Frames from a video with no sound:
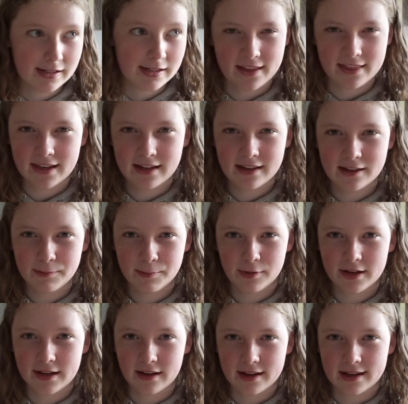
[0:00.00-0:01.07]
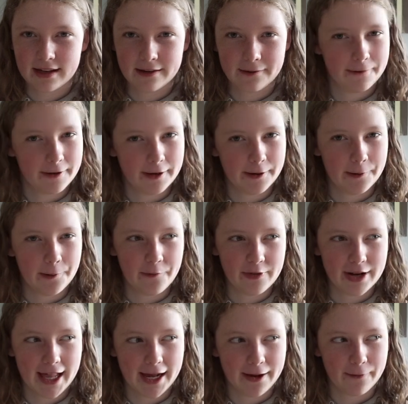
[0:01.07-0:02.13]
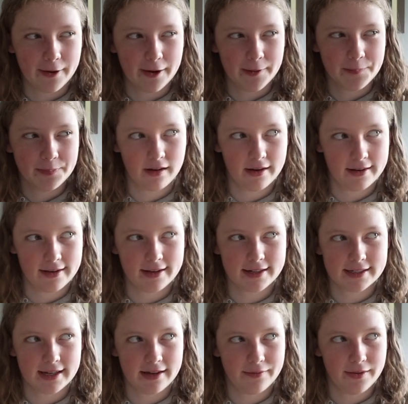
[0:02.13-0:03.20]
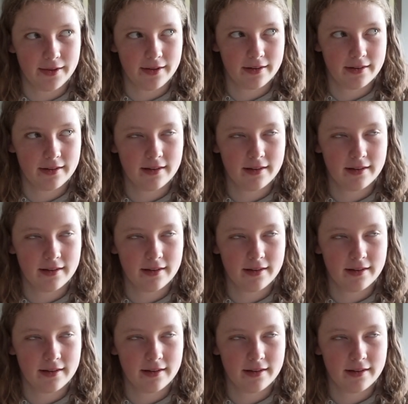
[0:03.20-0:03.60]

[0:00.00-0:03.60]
I think I'd probably like a little girl on Valegro. I'd like to have a,